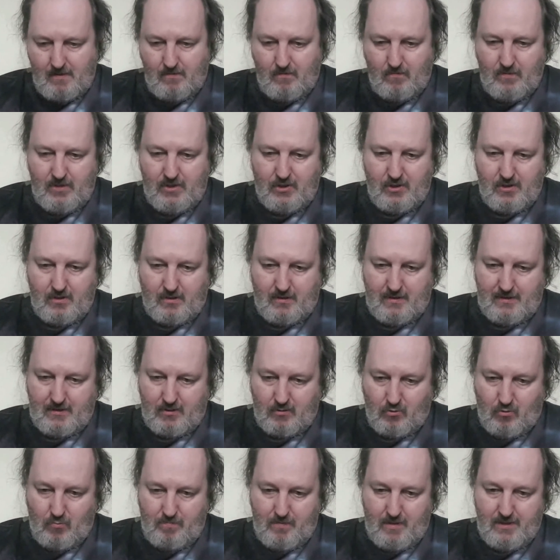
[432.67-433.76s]
which it's
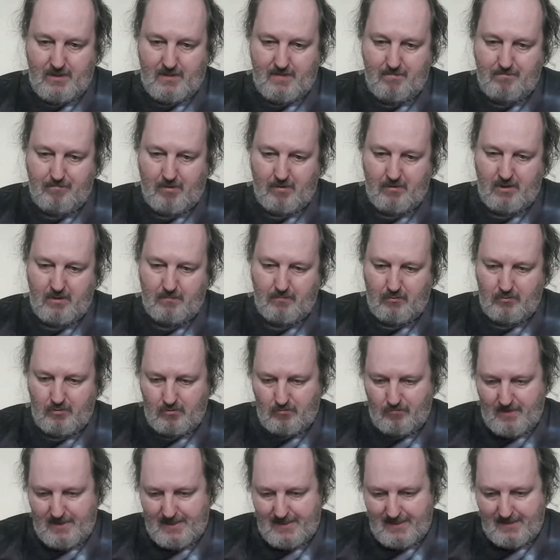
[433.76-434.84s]
almost impossible to
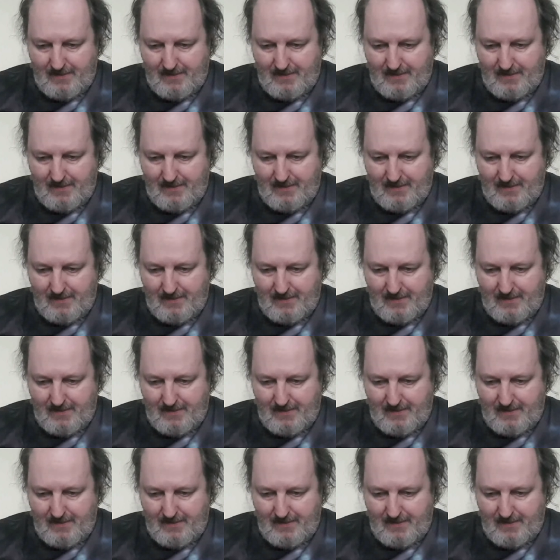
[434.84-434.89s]
read